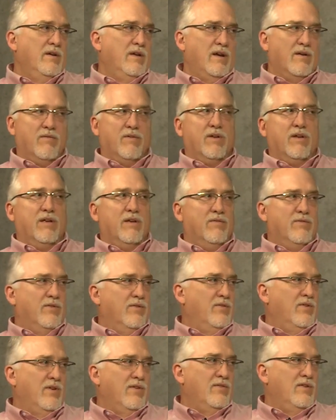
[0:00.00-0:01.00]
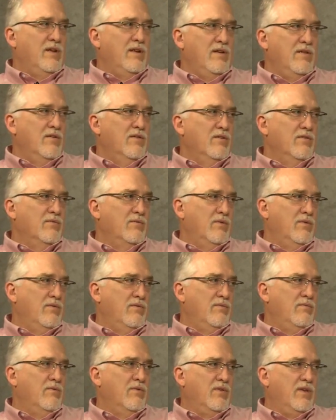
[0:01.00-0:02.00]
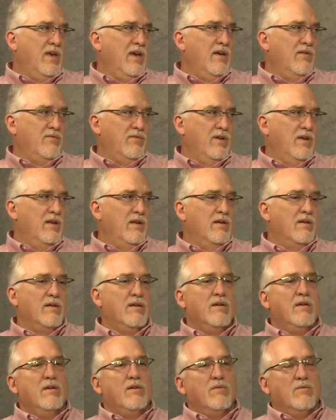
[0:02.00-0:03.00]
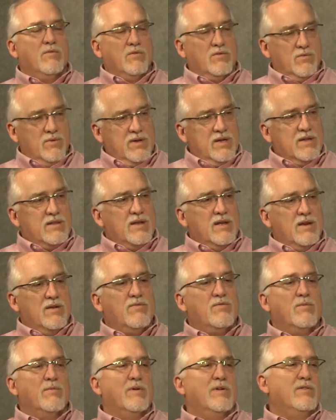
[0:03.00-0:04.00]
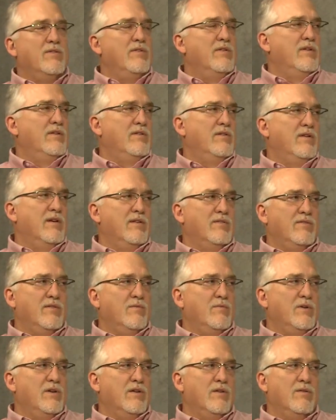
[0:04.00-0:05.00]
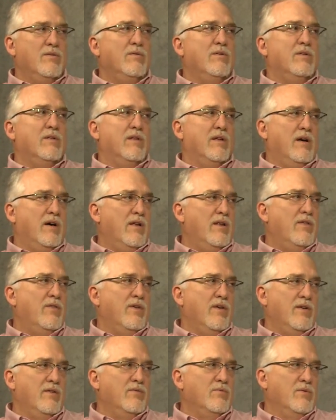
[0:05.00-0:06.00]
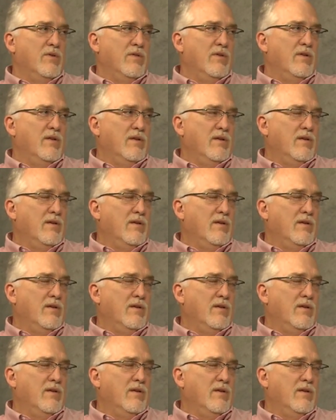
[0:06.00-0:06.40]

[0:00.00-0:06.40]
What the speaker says: every day for 16 years with calf data, once we get that information digitized, then we can do a lot of things with it.